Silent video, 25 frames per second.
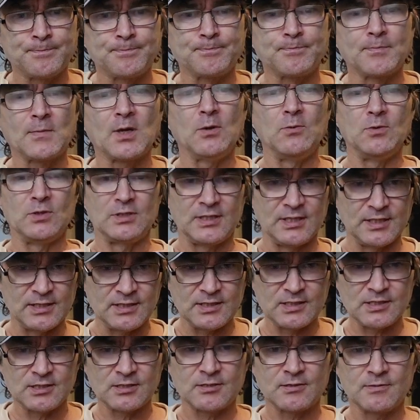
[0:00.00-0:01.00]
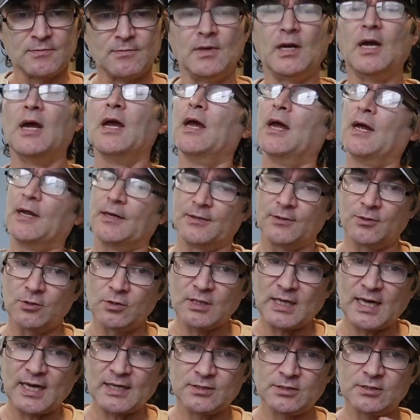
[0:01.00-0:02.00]
with these, and
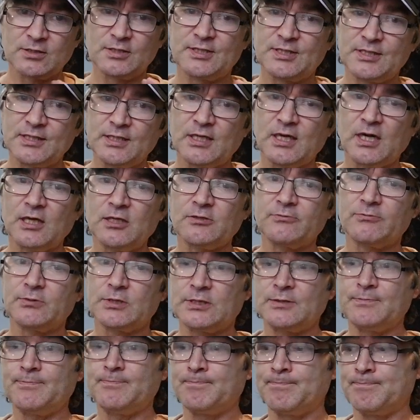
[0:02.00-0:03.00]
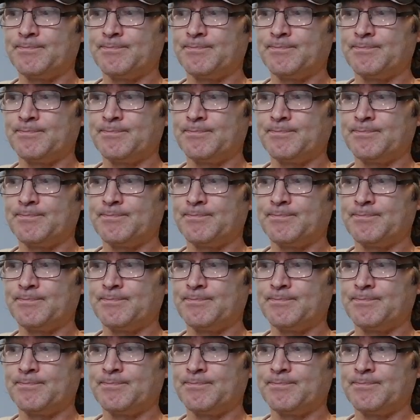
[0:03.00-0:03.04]
you'll actually see color with it.